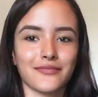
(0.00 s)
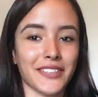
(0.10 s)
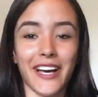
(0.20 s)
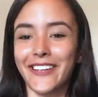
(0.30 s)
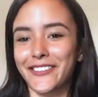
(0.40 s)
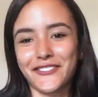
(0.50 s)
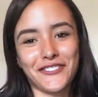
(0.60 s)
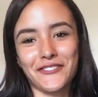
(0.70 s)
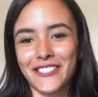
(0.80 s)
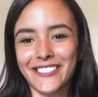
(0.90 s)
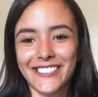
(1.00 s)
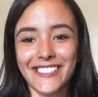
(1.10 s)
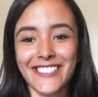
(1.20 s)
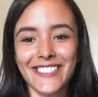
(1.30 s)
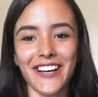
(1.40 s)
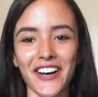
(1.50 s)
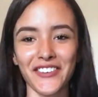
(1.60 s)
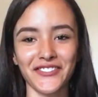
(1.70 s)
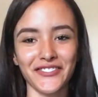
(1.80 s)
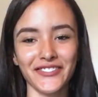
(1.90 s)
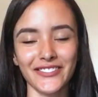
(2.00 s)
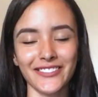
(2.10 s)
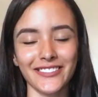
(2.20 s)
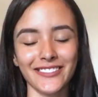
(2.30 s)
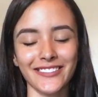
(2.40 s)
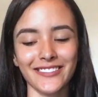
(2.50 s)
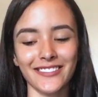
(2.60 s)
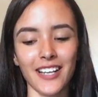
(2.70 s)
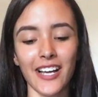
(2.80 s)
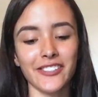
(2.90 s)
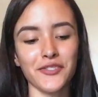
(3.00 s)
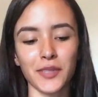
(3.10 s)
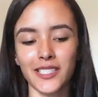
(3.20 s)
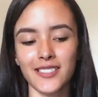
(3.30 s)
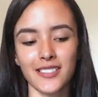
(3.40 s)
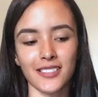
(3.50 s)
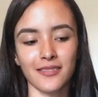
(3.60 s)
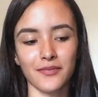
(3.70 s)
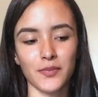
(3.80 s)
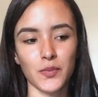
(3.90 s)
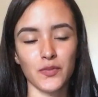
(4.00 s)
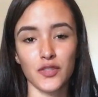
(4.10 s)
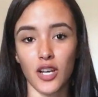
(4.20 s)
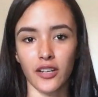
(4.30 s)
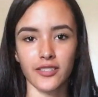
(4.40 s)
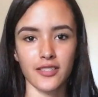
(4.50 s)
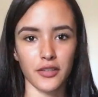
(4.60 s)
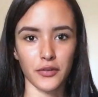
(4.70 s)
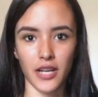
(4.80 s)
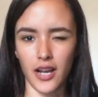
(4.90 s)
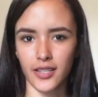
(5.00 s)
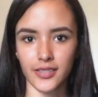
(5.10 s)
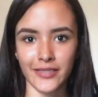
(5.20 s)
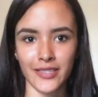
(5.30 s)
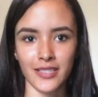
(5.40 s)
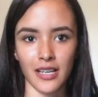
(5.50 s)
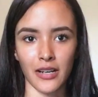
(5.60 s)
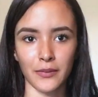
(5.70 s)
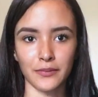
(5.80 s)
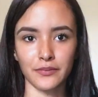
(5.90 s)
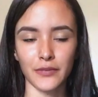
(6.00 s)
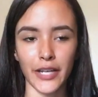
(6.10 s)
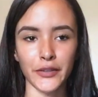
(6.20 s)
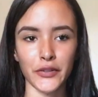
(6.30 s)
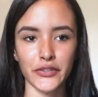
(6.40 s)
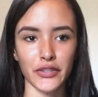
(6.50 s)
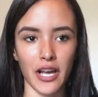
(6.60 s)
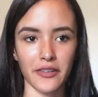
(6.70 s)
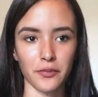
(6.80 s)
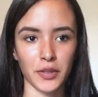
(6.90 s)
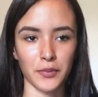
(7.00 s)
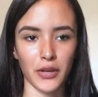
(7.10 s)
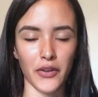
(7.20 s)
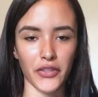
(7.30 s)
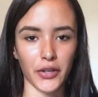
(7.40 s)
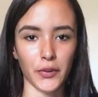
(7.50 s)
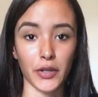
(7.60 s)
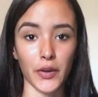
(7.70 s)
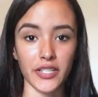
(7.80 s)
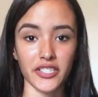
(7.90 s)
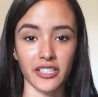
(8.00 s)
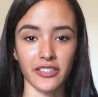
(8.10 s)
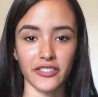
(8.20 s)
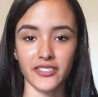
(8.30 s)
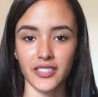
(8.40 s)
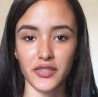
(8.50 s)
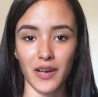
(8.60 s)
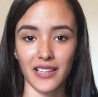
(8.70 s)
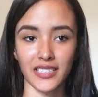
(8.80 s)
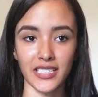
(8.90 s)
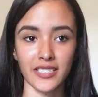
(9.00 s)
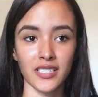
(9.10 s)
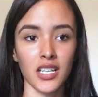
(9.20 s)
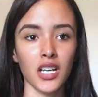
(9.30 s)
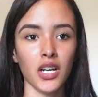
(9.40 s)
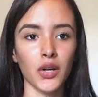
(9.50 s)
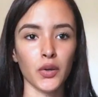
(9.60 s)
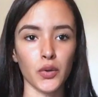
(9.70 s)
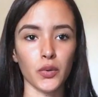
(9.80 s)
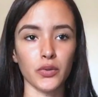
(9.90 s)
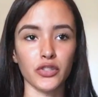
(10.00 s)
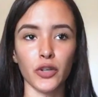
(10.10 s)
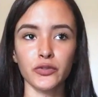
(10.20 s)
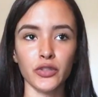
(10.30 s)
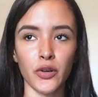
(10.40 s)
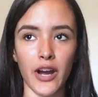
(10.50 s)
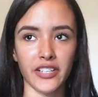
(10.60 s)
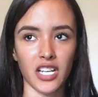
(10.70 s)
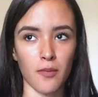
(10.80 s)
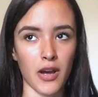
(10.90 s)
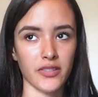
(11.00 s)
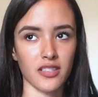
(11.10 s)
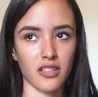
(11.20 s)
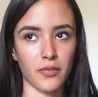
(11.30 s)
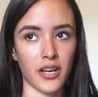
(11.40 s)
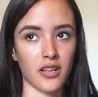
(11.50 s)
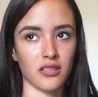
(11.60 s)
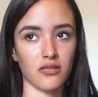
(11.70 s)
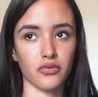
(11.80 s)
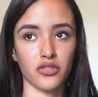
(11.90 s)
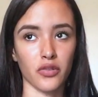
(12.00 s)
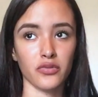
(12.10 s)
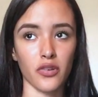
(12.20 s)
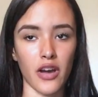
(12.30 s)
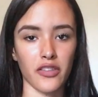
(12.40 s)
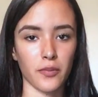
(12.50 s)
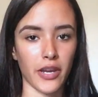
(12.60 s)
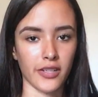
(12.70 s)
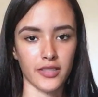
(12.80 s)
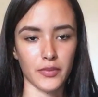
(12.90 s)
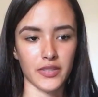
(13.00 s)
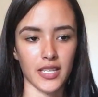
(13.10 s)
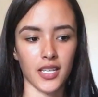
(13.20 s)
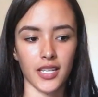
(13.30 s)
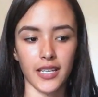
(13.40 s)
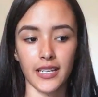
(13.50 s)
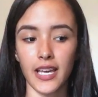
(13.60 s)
I don't know what it is. I just wanted to talk to you guys. I know there's a lot of people out there who are questioning their sexualities, who don't know how to come out to their parents, who don't know how their parents will take it.